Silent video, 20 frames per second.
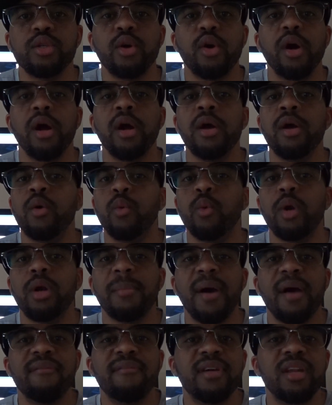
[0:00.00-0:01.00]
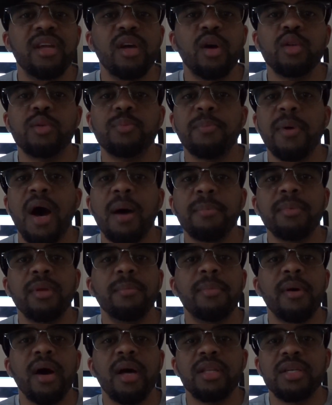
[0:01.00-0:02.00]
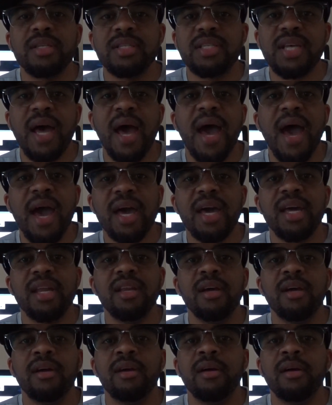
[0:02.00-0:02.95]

or one of my videos popped up on the side